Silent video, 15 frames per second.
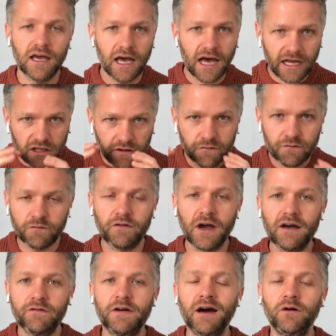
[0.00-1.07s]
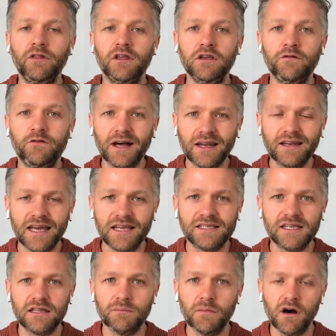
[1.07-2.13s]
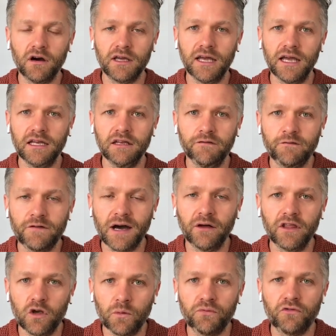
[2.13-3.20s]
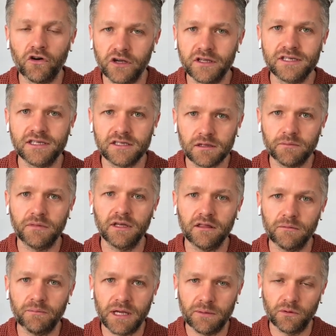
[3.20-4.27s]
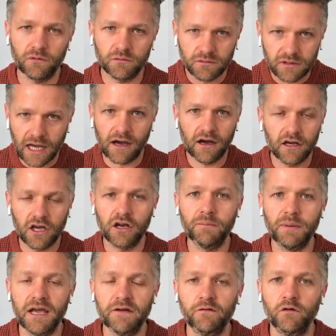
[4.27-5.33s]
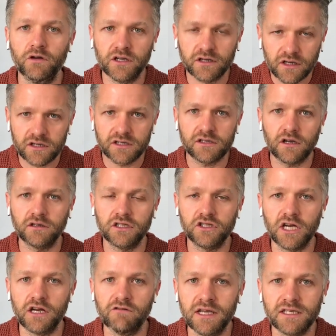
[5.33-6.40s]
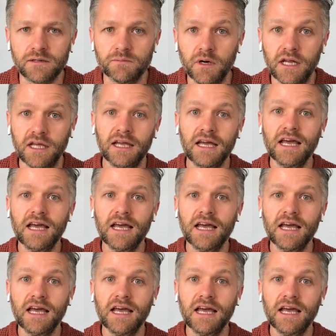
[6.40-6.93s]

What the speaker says: and you've found that you've validated the market, and you've found that your product is something that people are going to pay for, and you're going to start to generate some money.